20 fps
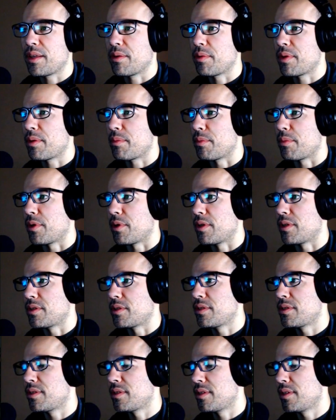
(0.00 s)
our merch,
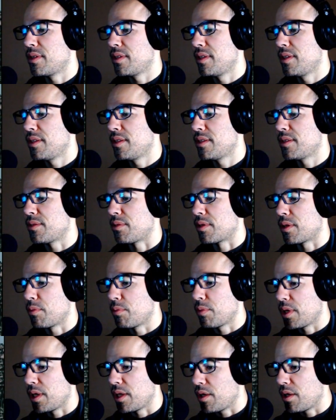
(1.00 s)
so we're gonna
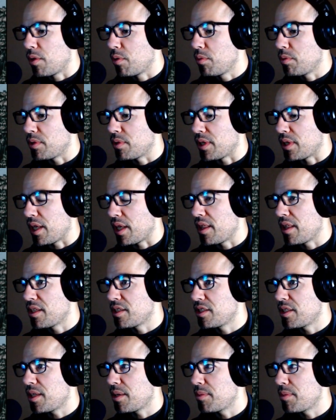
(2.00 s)
win. Oh, Nathan
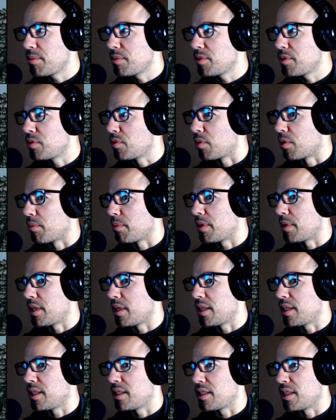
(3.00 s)
James Norman is in the
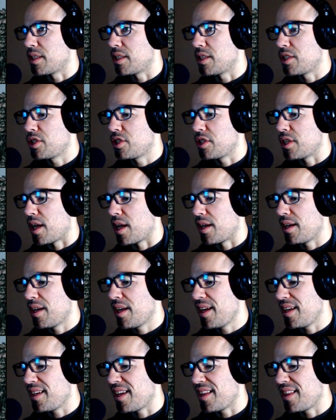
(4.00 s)
chat. Hey
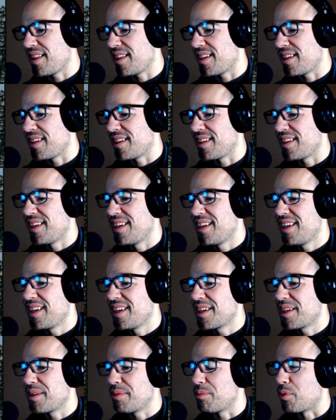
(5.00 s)
Nathan, good
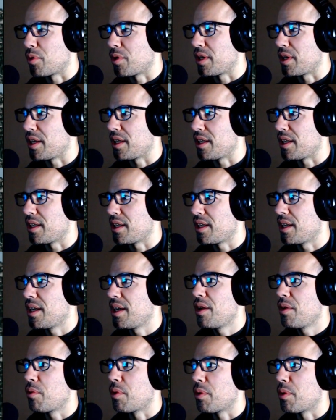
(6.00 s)
morning. We're
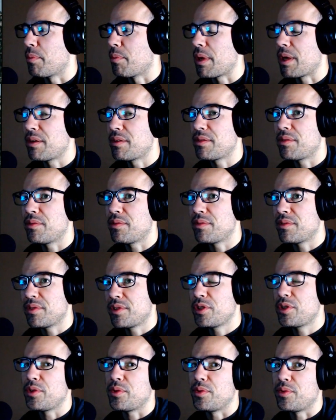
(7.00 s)
about to
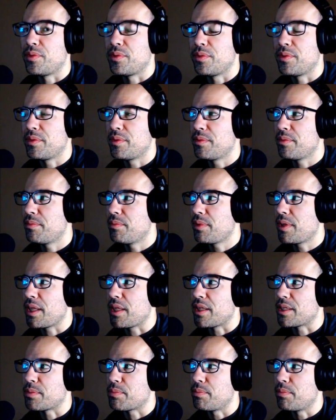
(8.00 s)
play
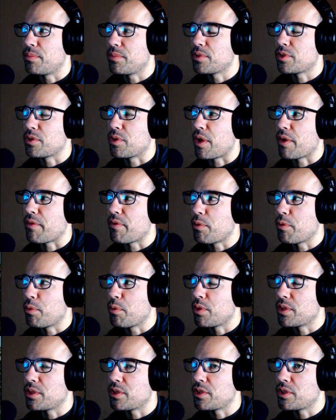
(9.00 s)
this, so everyone
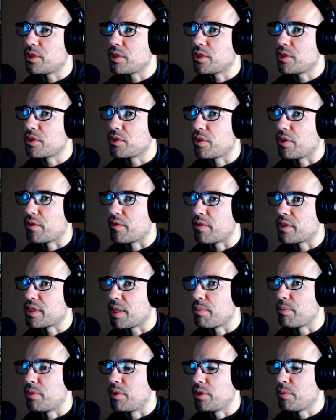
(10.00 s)
just sort of assembled. You
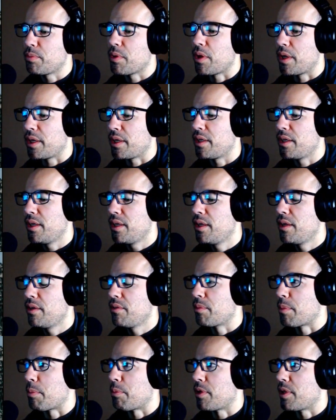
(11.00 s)
probably
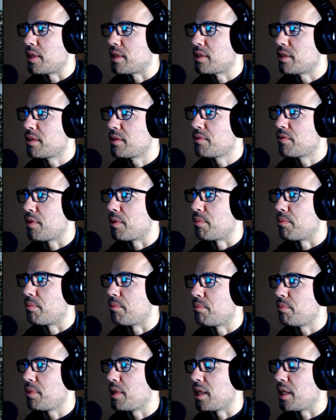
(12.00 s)
remember this from
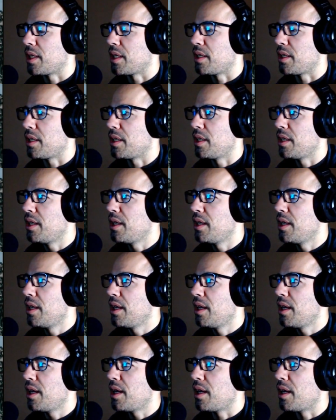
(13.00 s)
playing,
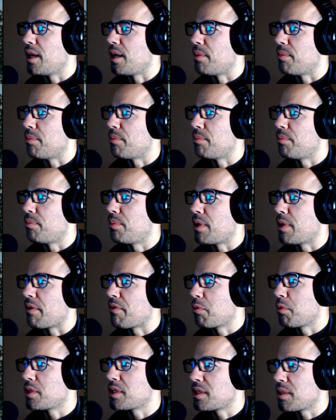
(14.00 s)
but everyone's
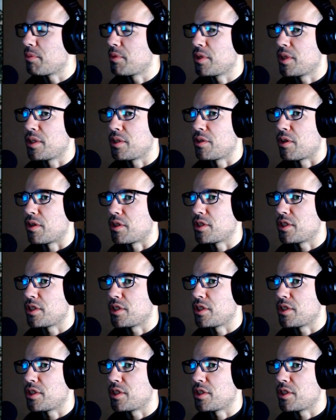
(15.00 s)
assembled in Narshe.